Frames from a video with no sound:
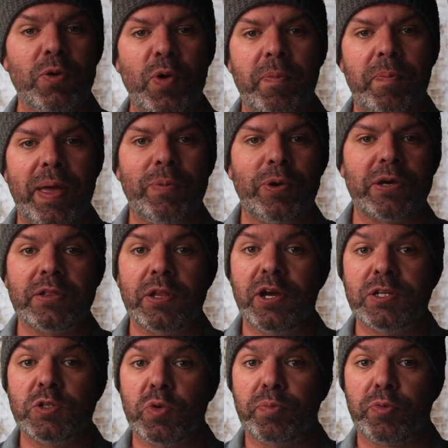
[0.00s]
where people can
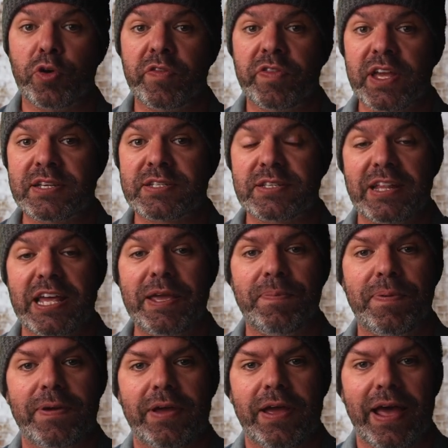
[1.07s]
learn to improve their sleep